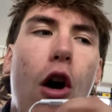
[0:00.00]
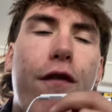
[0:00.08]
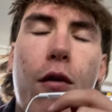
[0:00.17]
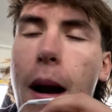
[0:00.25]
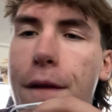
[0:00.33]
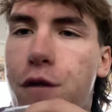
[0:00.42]
for
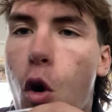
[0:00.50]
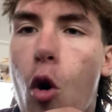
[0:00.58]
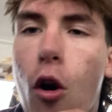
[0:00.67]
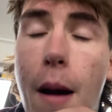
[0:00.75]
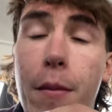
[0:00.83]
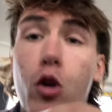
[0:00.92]
my four,
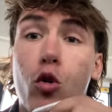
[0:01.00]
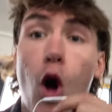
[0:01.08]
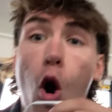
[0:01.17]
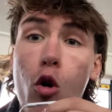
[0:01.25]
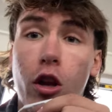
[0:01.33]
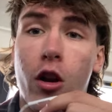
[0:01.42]
I'm going to do
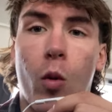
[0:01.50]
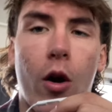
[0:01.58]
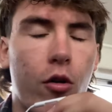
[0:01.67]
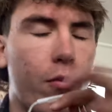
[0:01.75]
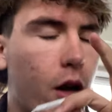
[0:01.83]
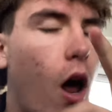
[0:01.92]
coconut
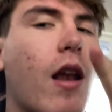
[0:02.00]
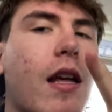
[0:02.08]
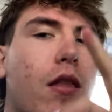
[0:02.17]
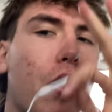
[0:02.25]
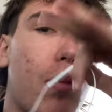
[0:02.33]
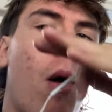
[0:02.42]
water. But not like
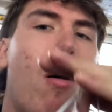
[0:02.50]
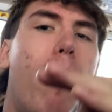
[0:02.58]
the small